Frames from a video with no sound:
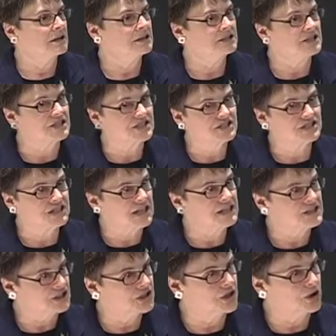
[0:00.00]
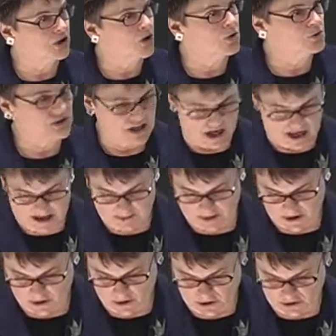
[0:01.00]
distinct to their own time
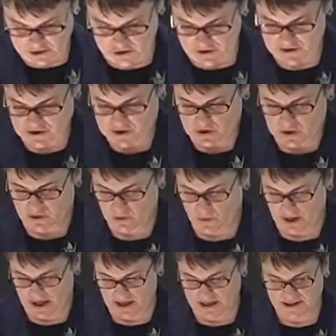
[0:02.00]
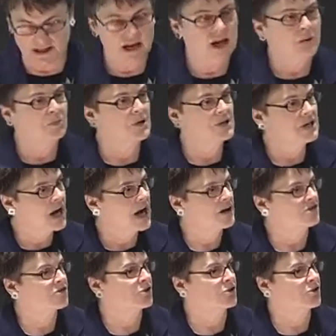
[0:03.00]
and culture in certain ways, but not